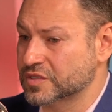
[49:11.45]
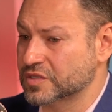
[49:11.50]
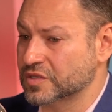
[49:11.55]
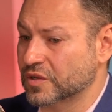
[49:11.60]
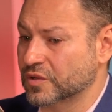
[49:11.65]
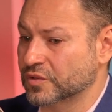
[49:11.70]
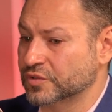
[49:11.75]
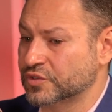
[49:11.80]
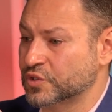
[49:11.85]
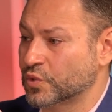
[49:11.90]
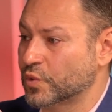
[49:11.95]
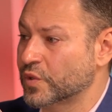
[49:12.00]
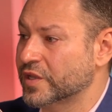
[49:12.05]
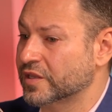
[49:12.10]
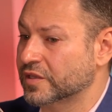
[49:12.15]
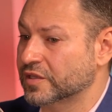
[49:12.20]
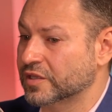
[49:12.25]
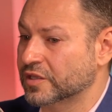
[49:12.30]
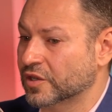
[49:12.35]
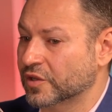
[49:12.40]
So
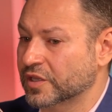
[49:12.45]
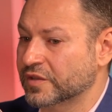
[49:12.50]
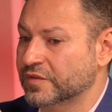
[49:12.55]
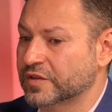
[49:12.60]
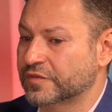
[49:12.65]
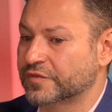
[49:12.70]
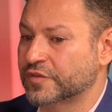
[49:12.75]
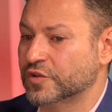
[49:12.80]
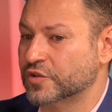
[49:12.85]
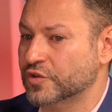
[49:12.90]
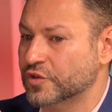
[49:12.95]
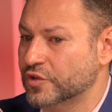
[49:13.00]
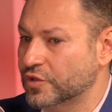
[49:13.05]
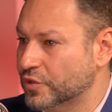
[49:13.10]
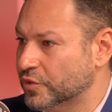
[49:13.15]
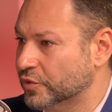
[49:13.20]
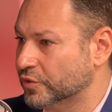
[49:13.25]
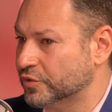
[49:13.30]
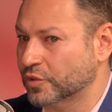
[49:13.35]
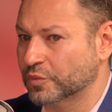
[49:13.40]
doing, even if you're
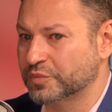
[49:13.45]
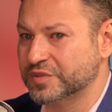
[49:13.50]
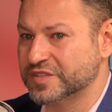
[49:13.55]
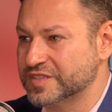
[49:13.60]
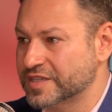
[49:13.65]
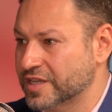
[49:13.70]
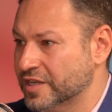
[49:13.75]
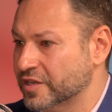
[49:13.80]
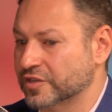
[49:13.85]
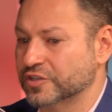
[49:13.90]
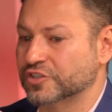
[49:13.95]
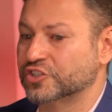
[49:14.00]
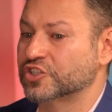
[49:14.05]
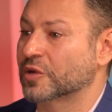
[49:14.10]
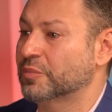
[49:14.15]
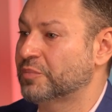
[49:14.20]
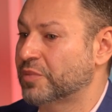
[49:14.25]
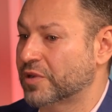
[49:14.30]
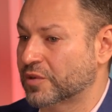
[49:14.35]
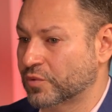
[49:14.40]
new, don't be scared.
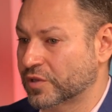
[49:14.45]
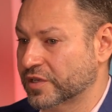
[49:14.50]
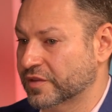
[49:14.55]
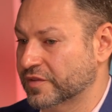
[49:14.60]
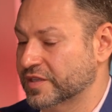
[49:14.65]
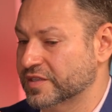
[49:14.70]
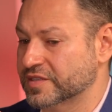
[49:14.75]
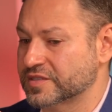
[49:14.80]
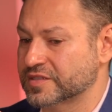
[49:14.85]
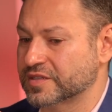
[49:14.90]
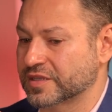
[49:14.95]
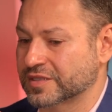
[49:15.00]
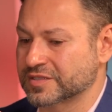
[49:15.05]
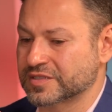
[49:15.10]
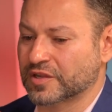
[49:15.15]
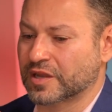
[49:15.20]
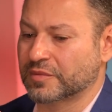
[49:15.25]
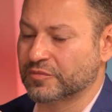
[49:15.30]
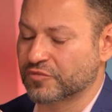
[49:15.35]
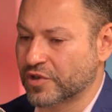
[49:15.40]
Jump on one of these
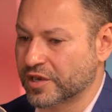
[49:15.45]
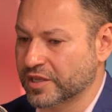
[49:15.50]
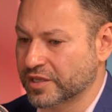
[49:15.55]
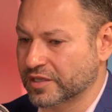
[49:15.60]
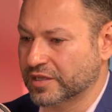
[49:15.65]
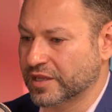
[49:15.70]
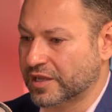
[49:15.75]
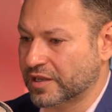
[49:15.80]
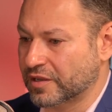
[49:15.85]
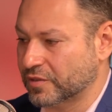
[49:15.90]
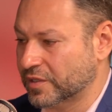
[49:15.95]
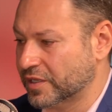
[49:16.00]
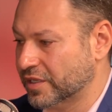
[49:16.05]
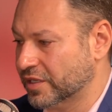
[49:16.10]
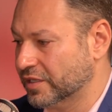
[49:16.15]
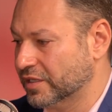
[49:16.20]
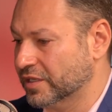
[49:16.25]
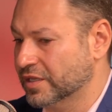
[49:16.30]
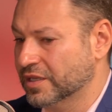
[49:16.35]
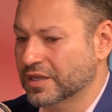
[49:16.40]
things. I'm running now
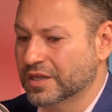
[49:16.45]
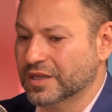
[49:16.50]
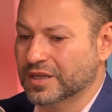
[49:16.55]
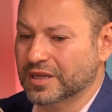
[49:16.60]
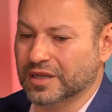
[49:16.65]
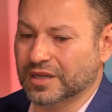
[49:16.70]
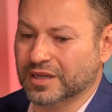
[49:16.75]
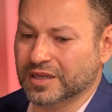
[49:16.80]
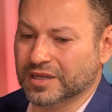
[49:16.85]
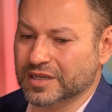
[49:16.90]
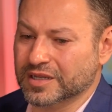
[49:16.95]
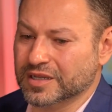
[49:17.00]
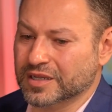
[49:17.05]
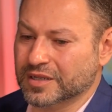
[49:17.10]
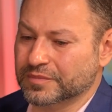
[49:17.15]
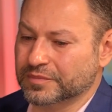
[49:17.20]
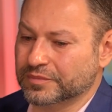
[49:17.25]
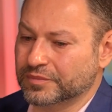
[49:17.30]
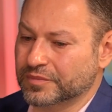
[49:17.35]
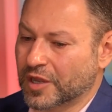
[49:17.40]
a
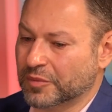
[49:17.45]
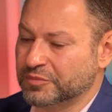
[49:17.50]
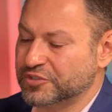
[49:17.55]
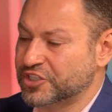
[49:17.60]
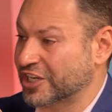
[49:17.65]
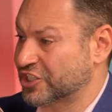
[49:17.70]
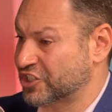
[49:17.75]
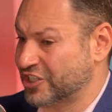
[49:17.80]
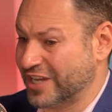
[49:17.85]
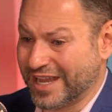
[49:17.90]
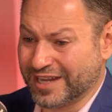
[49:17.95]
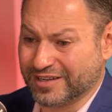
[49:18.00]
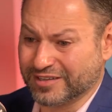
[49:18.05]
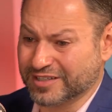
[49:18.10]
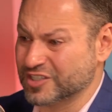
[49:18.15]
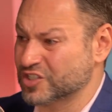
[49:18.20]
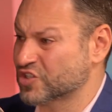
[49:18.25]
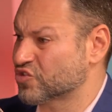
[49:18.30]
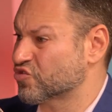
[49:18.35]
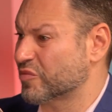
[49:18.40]
objection
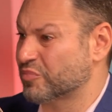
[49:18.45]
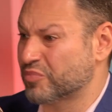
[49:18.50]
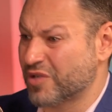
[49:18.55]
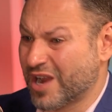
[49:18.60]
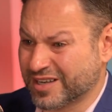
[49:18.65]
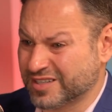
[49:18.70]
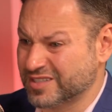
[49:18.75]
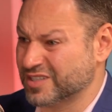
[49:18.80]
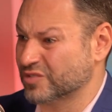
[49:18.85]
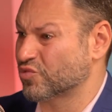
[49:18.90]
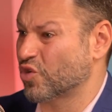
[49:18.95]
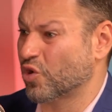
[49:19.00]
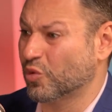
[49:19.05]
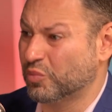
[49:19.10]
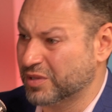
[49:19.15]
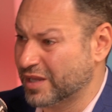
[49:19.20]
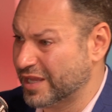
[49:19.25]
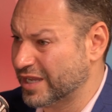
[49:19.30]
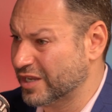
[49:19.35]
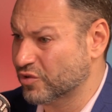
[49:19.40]
handling, script practicing, role
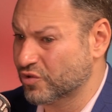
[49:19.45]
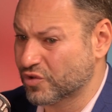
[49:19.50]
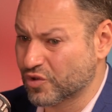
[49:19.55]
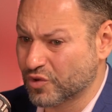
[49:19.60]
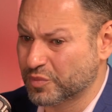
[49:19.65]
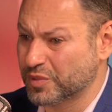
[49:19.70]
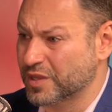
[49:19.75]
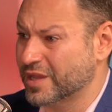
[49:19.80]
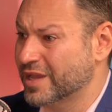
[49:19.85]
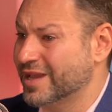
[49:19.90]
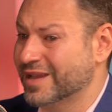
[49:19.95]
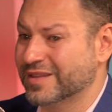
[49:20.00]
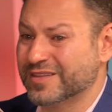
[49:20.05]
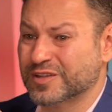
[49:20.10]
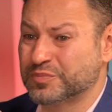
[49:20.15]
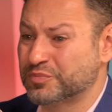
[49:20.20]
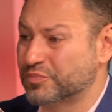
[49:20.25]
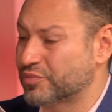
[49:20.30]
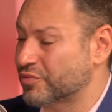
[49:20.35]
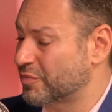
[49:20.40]
playing group.
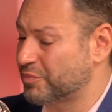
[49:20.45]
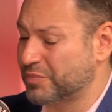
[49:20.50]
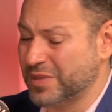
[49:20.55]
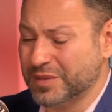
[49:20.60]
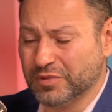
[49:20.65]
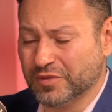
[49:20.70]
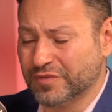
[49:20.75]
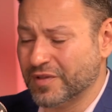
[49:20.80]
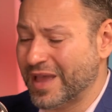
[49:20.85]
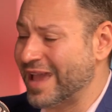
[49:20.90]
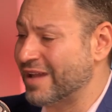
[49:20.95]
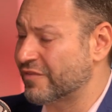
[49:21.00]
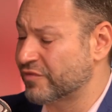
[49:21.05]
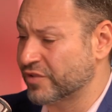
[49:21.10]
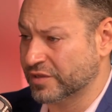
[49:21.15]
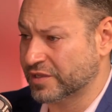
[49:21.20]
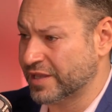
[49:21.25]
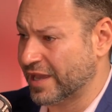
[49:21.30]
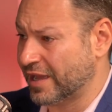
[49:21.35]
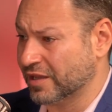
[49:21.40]
There's people of
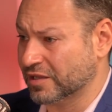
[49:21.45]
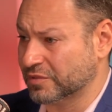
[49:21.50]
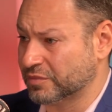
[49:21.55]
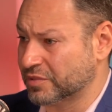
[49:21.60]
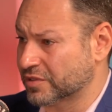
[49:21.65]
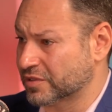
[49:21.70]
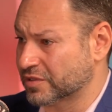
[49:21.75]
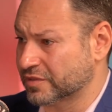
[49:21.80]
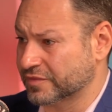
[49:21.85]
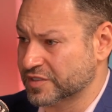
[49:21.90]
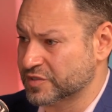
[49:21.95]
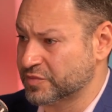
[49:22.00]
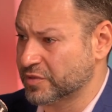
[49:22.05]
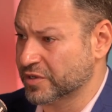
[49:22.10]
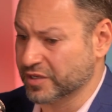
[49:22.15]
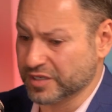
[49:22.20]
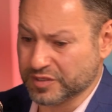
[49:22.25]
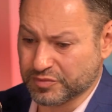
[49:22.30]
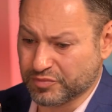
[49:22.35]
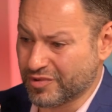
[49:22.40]
every caliber of
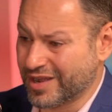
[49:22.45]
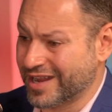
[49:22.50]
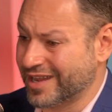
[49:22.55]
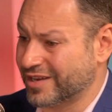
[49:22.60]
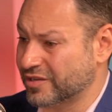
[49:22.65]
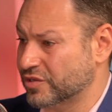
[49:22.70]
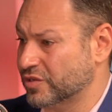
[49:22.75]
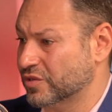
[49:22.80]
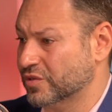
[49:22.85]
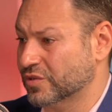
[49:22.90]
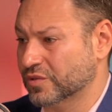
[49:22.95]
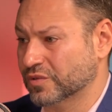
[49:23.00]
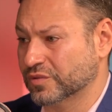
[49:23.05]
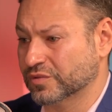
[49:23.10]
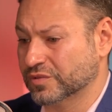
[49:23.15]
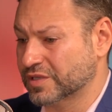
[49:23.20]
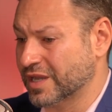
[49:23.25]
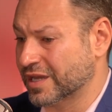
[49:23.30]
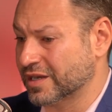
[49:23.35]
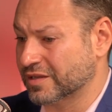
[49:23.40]
experience, brand
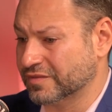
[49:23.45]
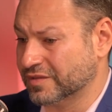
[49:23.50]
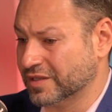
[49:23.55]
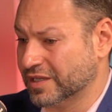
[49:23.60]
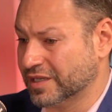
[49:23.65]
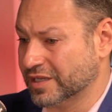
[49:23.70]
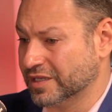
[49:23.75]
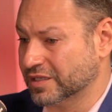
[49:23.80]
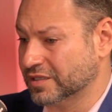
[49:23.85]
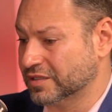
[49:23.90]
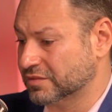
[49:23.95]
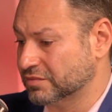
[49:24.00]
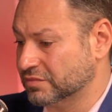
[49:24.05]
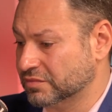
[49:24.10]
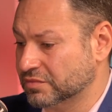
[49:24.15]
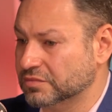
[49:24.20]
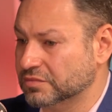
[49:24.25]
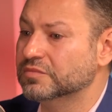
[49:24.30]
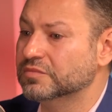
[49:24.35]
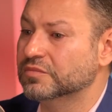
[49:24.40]
new, kind of like
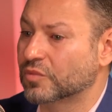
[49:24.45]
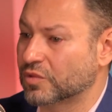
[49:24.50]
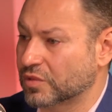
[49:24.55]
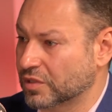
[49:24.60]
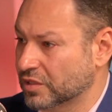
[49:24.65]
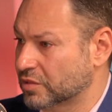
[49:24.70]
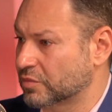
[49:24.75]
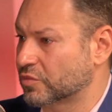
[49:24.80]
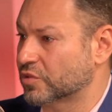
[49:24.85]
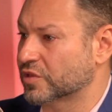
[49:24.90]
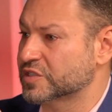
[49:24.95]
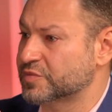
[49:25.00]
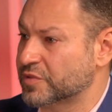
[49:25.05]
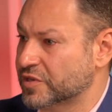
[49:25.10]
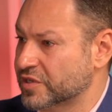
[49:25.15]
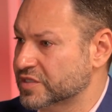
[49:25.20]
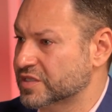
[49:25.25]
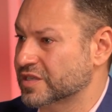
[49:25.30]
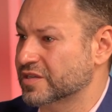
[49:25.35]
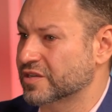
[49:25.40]
a little more
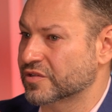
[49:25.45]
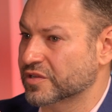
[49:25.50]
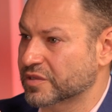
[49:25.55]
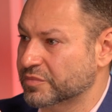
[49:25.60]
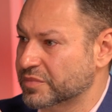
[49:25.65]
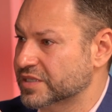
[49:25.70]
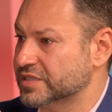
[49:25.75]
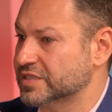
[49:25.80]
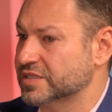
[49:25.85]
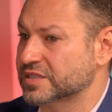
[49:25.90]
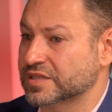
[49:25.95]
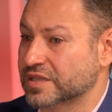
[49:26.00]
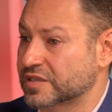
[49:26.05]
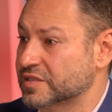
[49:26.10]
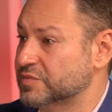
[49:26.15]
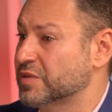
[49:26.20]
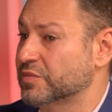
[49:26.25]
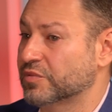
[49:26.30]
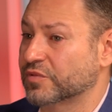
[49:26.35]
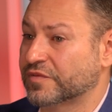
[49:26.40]
experience, a year in the business, and then
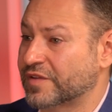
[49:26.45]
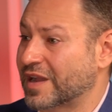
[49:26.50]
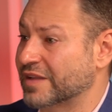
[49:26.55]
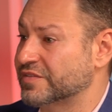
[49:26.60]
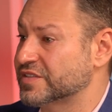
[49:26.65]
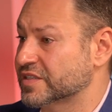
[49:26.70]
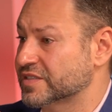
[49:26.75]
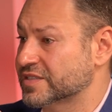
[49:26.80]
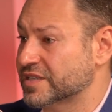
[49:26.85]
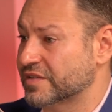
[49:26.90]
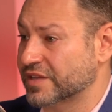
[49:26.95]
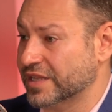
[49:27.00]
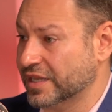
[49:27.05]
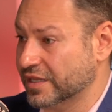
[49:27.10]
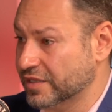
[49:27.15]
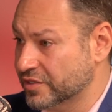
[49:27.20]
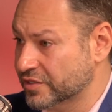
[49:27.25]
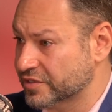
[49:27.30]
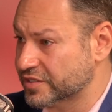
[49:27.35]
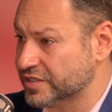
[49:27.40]
there's people 5, 6, 7,
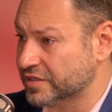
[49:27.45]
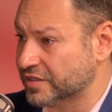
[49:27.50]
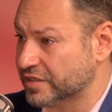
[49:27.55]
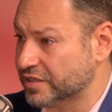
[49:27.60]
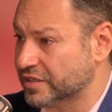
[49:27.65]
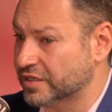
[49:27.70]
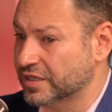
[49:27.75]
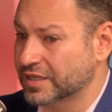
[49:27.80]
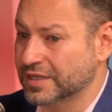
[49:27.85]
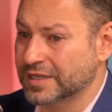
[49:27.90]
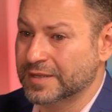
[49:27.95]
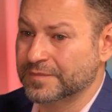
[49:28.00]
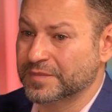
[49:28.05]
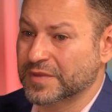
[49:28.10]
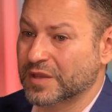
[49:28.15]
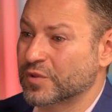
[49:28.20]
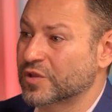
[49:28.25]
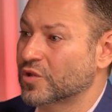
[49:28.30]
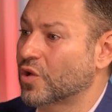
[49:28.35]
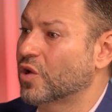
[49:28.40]
8 years in there.
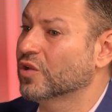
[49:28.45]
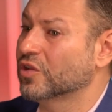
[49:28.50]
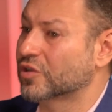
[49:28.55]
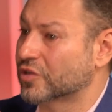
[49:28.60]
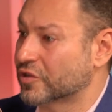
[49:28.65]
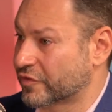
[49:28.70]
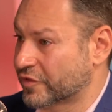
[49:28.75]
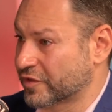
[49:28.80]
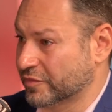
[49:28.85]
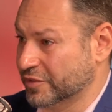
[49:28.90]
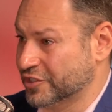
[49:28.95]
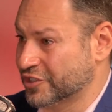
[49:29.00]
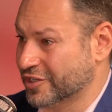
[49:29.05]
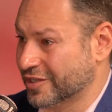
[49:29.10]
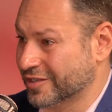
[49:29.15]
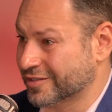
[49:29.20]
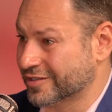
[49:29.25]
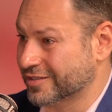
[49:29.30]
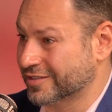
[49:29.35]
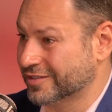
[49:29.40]
We can all learn from each
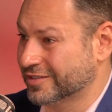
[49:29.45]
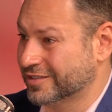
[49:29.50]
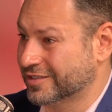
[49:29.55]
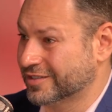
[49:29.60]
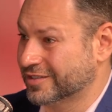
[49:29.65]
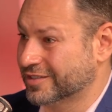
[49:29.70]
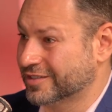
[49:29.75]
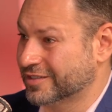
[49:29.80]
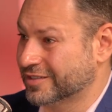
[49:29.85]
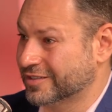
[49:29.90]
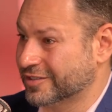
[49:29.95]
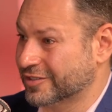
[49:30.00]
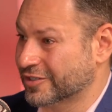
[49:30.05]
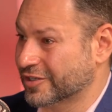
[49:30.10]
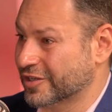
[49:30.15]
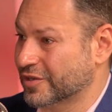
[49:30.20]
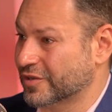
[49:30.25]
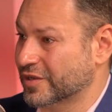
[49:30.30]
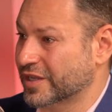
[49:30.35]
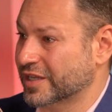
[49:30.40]
other,
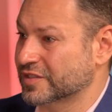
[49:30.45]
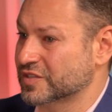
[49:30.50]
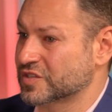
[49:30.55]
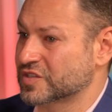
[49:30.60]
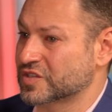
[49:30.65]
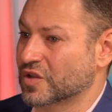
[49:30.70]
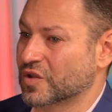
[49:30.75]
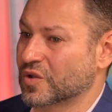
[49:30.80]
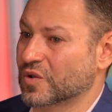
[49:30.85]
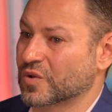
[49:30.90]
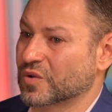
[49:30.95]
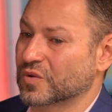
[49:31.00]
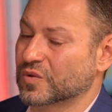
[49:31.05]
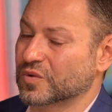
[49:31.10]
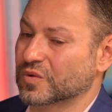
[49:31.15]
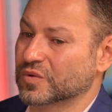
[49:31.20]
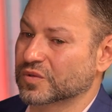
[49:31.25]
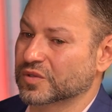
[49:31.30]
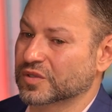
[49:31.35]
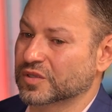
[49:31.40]
and
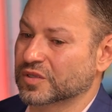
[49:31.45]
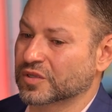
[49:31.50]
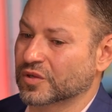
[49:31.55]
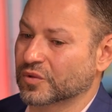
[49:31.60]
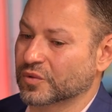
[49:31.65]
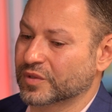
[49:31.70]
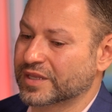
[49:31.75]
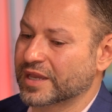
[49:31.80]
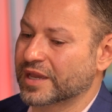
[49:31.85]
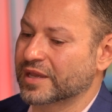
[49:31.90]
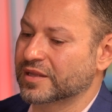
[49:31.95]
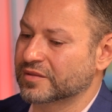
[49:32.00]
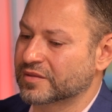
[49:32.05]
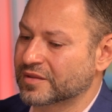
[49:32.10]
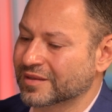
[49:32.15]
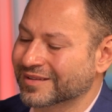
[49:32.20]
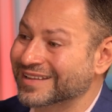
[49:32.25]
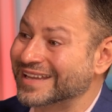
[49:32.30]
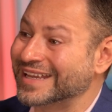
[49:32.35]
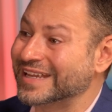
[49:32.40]
so
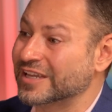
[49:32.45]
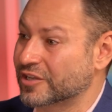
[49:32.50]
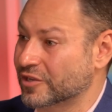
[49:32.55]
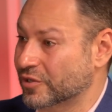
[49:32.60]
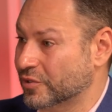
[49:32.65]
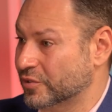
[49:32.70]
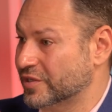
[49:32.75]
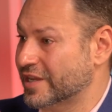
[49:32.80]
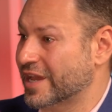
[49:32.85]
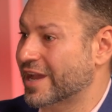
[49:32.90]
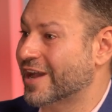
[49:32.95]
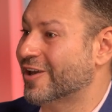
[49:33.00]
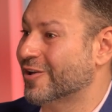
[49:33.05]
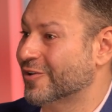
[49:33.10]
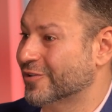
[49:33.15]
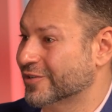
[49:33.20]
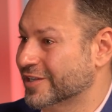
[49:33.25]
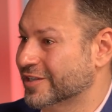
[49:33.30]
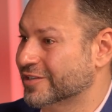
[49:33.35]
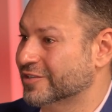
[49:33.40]
get the lingo
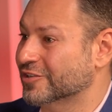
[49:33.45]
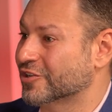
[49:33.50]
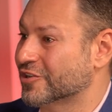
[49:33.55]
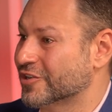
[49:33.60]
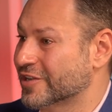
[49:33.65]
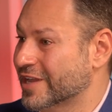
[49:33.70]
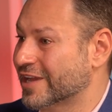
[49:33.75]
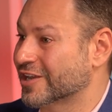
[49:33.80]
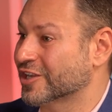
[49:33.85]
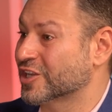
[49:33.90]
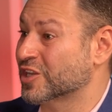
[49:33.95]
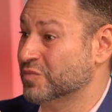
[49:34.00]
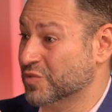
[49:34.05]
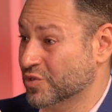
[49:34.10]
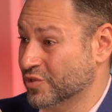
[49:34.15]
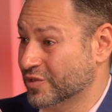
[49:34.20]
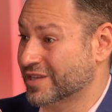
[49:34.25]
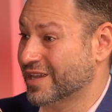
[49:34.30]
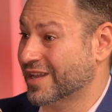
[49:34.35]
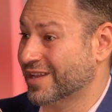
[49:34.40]
down and learn how to
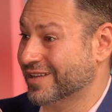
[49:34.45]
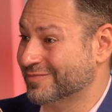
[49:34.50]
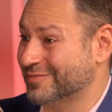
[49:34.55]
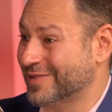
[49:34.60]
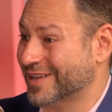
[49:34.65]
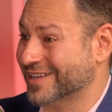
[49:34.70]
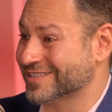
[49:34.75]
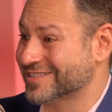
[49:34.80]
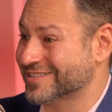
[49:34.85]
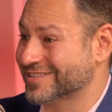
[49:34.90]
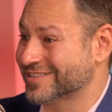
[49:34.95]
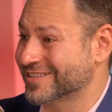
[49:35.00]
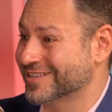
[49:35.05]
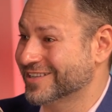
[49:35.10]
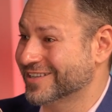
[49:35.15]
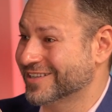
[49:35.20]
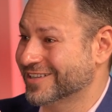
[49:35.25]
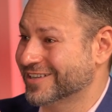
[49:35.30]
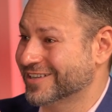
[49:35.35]
communicate best.